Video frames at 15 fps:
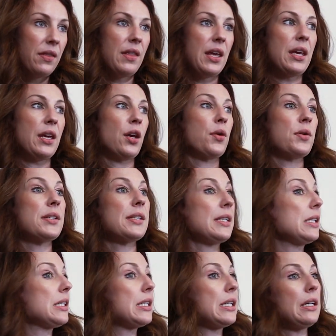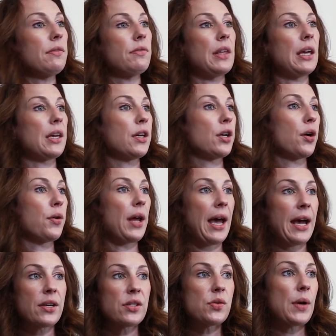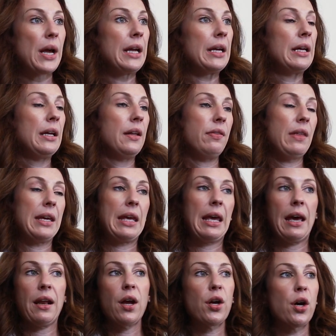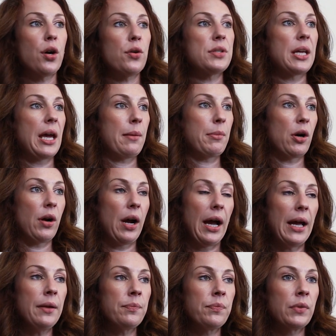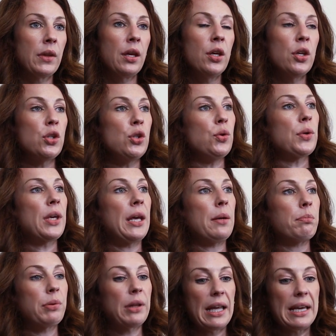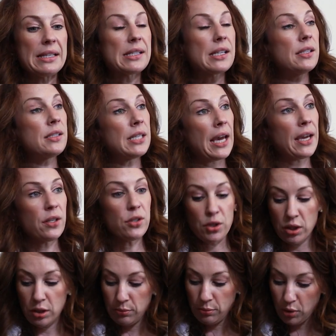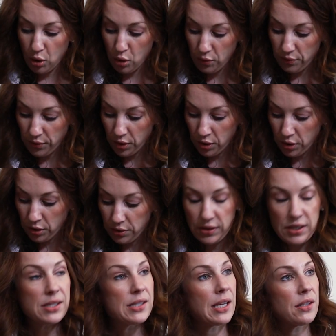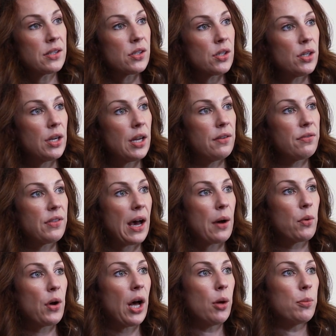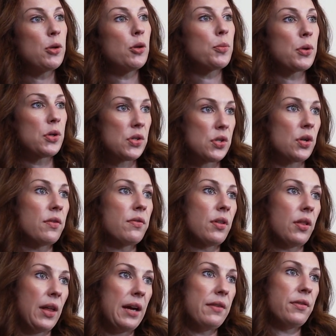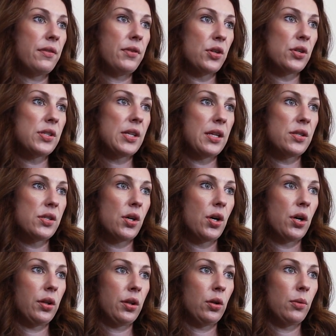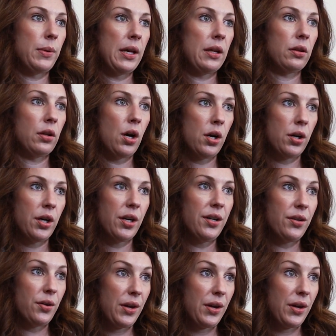They can go to CT, they can go to X-ray, they cannot go to MRI. You can place a tegaderm over the sensor if that will help you preserve the life of your sensor a little bit longer.